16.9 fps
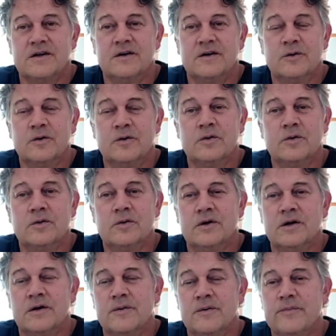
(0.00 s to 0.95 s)

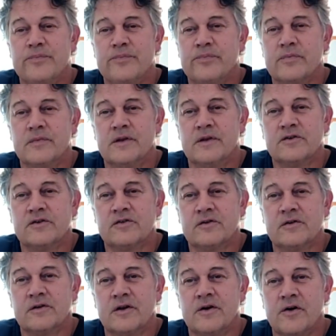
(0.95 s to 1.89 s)
or
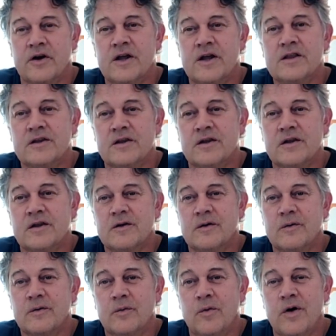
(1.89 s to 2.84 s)
the red
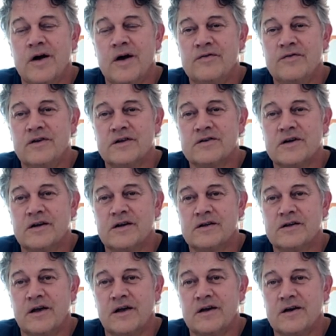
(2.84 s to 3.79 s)
wave that's
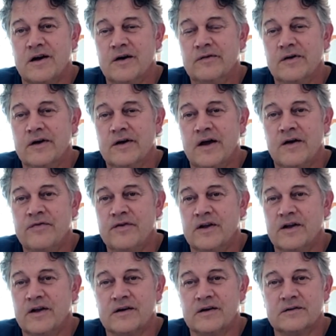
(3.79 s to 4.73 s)
going to take over
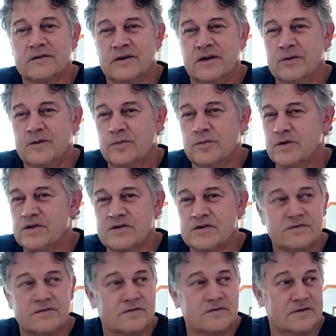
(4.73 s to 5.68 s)
Africa. That
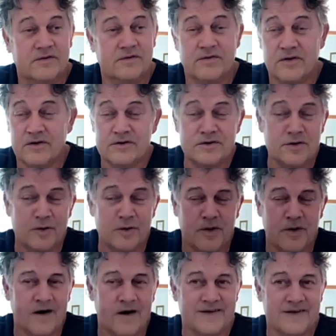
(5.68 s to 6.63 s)
was never on your
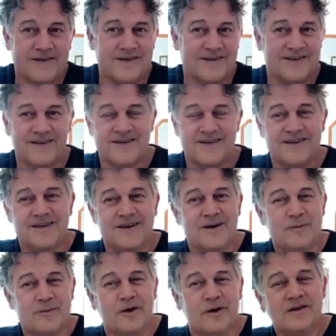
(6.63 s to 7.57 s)
mind.
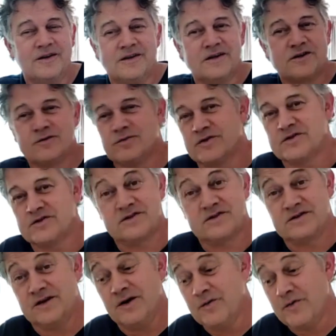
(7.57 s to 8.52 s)
Politics was
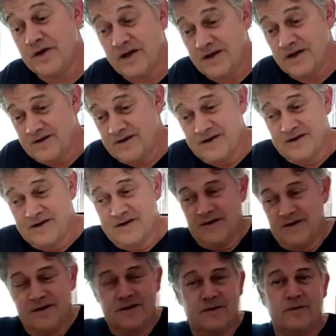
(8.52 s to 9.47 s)
nowhere
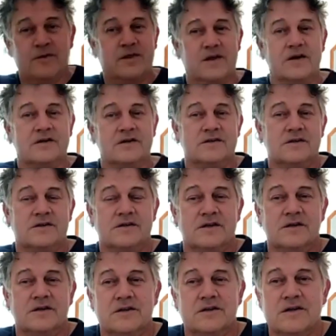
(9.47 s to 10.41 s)
with us as
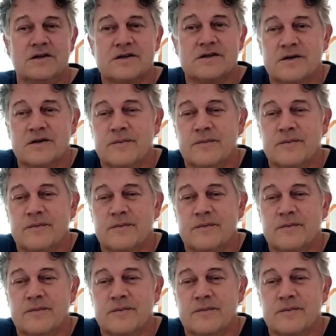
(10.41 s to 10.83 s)
soldiers.